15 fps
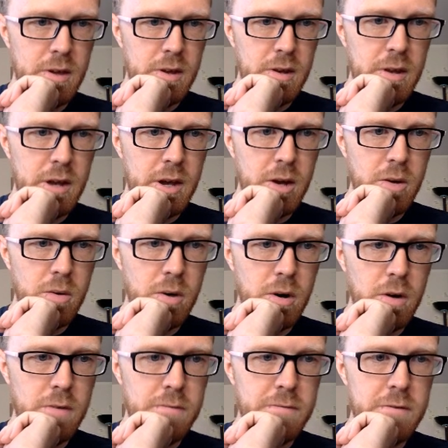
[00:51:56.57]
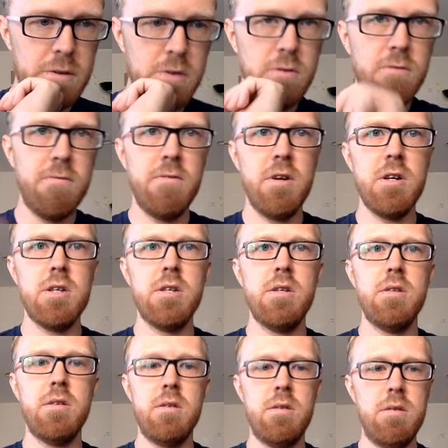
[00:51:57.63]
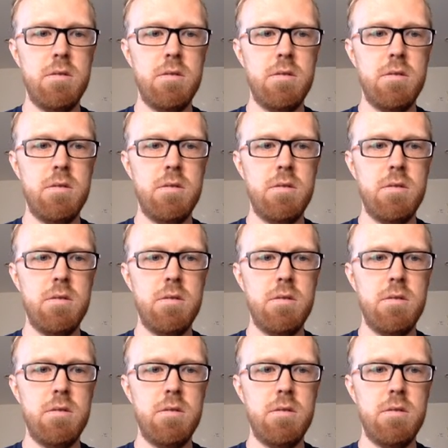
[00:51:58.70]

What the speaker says: Now our view function